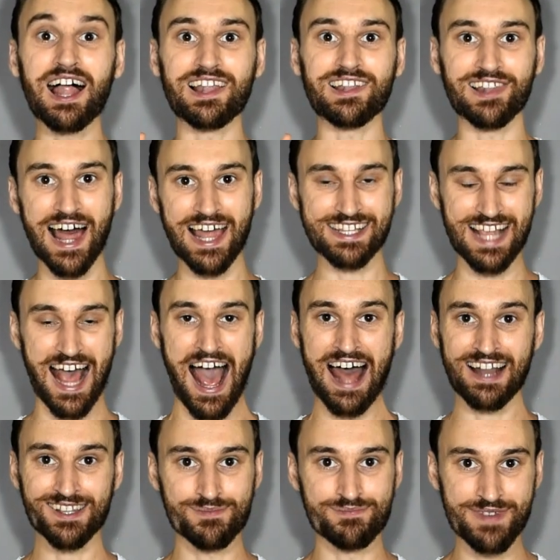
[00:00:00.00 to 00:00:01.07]
Let's
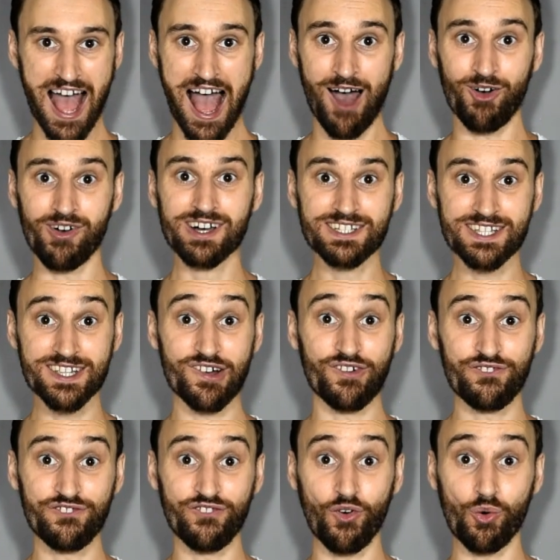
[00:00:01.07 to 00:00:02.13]
add them now to your
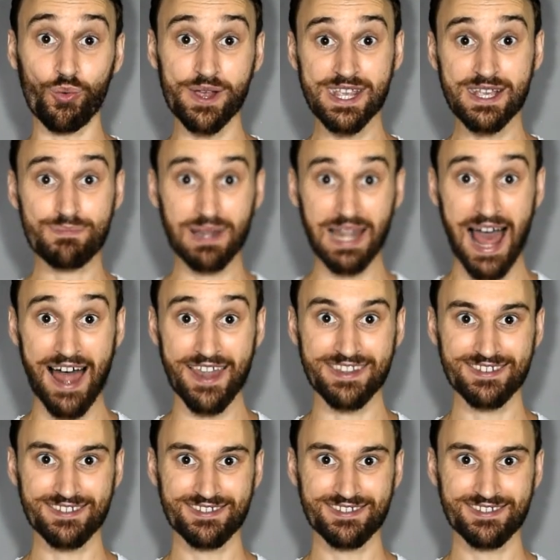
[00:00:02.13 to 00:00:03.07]
4-week plan.